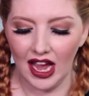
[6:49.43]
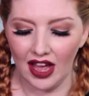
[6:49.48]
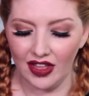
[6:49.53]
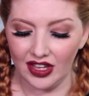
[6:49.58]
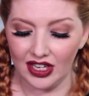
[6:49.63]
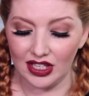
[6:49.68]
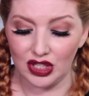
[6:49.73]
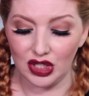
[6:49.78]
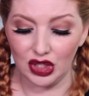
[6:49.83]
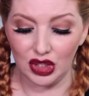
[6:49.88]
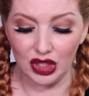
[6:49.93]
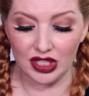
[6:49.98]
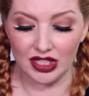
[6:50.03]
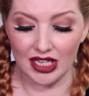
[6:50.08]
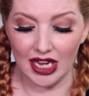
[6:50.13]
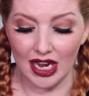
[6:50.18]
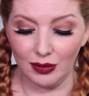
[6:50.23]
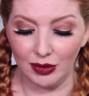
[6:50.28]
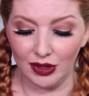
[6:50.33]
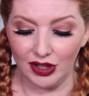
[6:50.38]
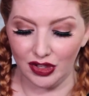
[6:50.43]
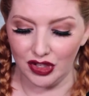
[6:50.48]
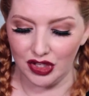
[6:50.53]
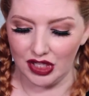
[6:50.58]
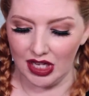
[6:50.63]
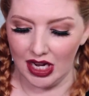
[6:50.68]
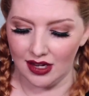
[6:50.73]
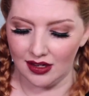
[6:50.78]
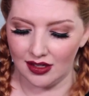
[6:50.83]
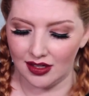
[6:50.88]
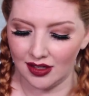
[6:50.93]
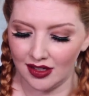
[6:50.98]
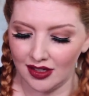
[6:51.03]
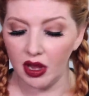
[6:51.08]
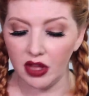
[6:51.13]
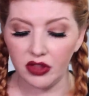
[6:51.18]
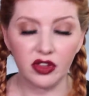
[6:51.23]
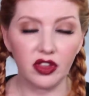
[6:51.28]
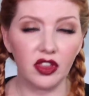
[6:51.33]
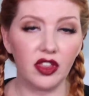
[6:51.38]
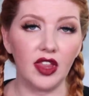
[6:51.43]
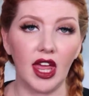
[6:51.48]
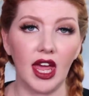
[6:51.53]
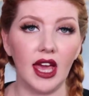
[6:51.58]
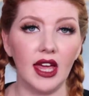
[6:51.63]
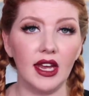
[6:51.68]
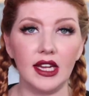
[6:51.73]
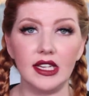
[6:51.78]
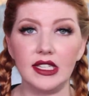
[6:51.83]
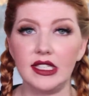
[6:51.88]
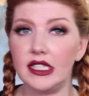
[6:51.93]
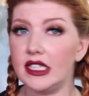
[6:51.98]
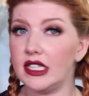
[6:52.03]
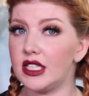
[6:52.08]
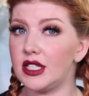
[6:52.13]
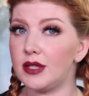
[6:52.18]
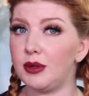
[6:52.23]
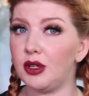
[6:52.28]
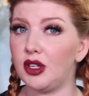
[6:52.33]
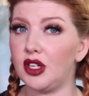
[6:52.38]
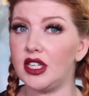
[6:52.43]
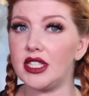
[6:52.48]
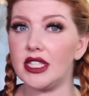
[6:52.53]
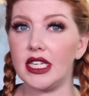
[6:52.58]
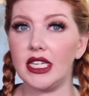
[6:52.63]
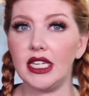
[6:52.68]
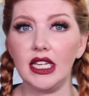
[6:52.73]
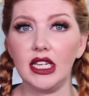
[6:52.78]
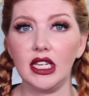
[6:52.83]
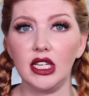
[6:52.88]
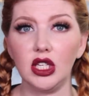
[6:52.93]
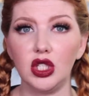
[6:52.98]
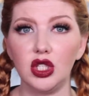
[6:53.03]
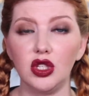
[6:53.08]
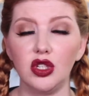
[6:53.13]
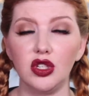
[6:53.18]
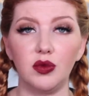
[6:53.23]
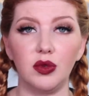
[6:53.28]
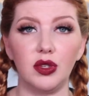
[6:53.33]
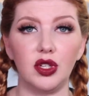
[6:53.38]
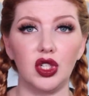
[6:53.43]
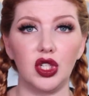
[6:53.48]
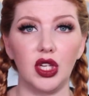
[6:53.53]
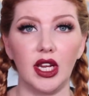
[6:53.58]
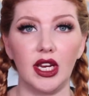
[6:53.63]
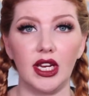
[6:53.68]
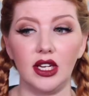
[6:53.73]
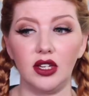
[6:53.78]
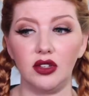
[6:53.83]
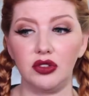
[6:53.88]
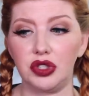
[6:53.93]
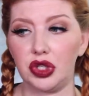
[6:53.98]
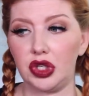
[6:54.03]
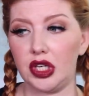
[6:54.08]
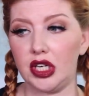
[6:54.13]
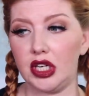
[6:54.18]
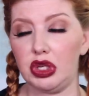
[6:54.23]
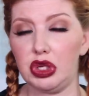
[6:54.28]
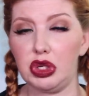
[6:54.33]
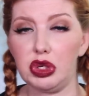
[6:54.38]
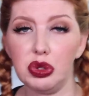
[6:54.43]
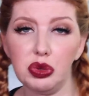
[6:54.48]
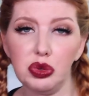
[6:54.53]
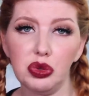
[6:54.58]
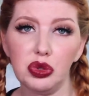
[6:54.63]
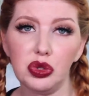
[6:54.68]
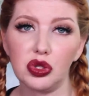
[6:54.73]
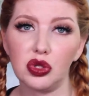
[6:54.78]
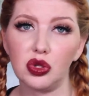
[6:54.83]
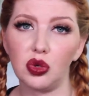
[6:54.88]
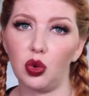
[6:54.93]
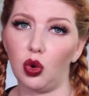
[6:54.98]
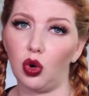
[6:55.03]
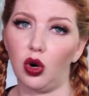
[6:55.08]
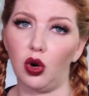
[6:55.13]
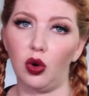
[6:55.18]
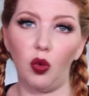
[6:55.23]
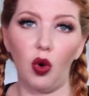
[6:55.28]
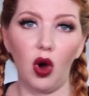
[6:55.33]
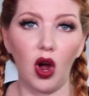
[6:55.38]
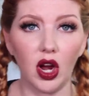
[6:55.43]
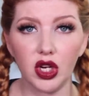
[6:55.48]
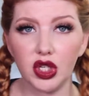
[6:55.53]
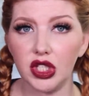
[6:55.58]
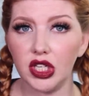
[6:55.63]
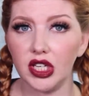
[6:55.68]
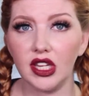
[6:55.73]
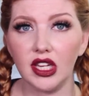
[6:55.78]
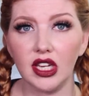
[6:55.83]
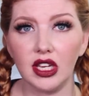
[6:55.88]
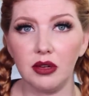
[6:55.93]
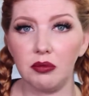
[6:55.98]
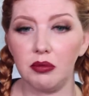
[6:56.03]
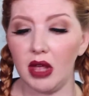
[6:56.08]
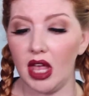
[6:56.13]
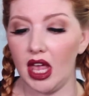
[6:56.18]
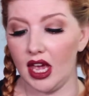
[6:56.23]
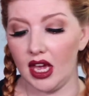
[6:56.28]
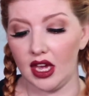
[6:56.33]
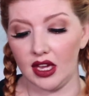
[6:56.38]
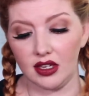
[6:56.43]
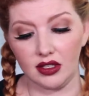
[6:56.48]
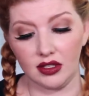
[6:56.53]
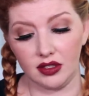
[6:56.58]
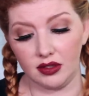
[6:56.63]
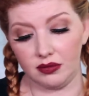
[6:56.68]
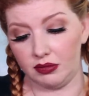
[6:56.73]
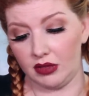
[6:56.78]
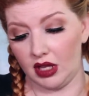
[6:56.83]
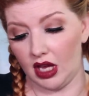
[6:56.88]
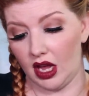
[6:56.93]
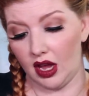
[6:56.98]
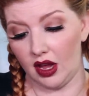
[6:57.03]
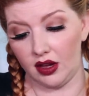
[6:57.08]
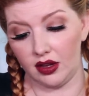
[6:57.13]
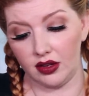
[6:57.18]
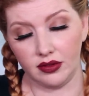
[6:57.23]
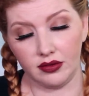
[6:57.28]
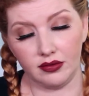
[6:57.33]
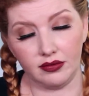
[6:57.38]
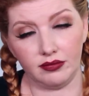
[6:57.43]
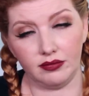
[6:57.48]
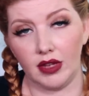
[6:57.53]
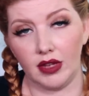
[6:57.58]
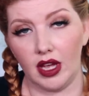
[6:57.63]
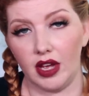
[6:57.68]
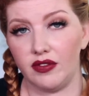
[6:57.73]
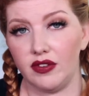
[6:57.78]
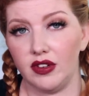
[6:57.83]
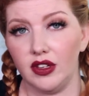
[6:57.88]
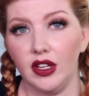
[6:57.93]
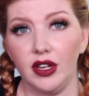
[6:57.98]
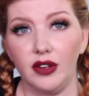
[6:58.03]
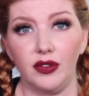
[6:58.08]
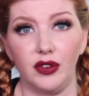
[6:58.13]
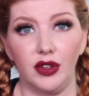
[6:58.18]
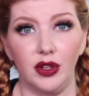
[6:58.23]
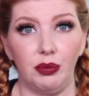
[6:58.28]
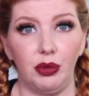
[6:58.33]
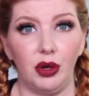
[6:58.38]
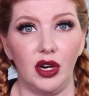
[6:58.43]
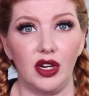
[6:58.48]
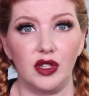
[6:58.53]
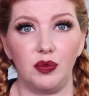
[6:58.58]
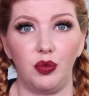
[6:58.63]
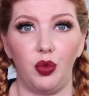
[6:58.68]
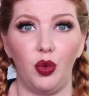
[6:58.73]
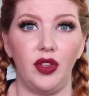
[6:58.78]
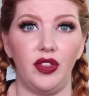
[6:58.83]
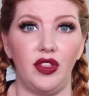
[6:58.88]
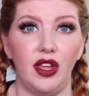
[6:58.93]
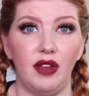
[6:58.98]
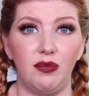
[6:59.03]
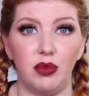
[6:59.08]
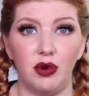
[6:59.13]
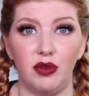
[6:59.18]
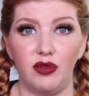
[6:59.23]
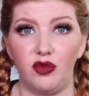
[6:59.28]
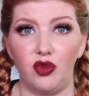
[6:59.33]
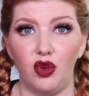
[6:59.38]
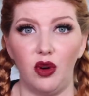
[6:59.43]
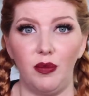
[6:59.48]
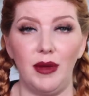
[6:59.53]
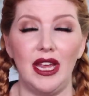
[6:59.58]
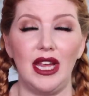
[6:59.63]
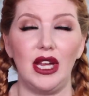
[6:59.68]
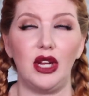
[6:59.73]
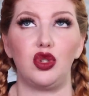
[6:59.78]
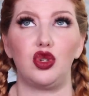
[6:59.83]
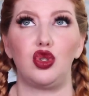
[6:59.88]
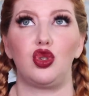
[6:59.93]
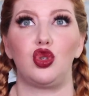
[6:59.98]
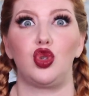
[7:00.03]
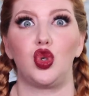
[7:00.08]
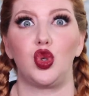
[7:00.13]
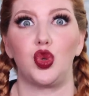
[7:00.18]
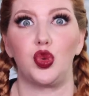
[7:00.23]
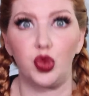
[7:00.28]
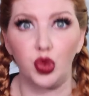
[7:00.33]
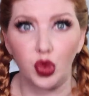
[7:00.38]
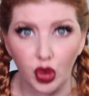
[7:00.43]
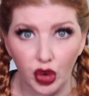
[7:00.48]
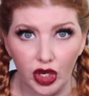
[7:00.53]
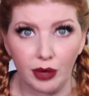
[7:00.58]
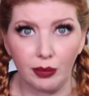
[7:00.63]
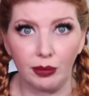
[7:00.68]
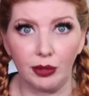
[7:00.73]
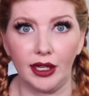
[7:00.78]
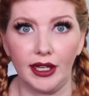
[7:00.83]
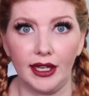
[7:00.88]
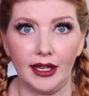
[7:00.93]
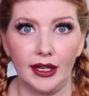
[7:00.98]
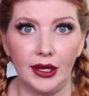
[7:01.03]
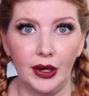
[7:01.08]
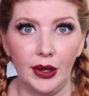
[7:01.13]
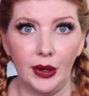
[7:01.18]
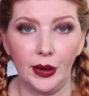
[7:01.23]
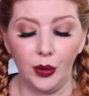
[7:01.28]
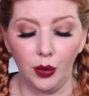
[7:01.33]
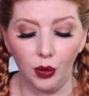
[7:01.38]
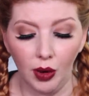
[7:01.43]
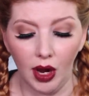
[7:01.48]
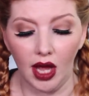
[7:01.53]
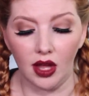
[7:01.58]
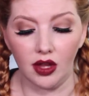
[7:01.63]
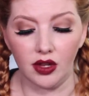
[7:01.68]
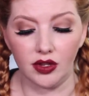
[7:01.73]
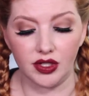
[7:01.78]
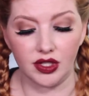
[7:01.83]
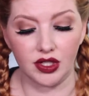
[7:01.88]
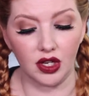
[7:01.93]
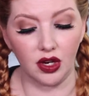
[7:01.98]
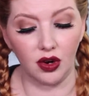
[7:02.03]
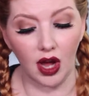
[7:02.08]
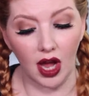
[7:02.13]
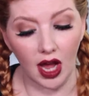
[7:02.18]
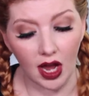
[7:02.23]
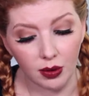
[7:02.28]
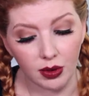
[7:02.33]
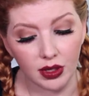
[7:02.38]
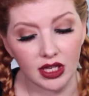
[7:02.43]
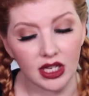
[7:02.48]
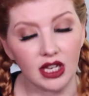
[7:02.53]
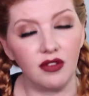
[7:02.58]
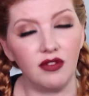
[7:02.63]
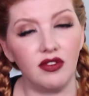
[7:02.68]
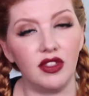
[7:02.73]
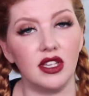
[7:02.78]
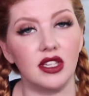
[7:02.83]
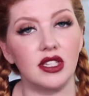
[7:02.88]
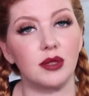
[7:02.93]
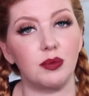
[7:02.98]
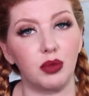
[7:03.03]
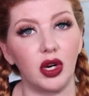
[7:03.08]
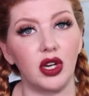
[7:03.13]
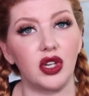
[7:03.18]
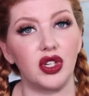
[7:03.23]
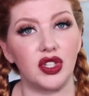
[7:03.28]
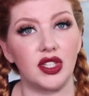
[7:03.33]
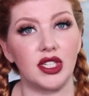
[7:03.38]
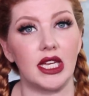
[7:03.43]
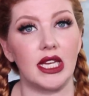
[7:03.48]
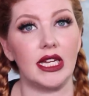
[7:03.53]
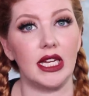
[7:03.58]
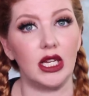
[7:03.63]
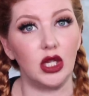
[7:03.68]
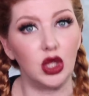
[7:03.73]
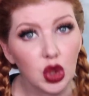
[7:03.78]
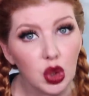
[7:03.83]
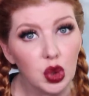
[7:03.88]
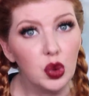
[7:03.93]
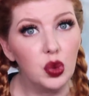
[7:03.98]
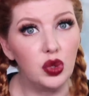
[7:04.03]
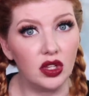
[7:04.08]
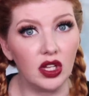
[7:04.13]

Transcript: think it's a good sign when they're stained. But other than that, I didn't experience any issues with shedding during use or washing them, and ah, I feel like for the price point, they perform extremely well. So I would give this brush set a two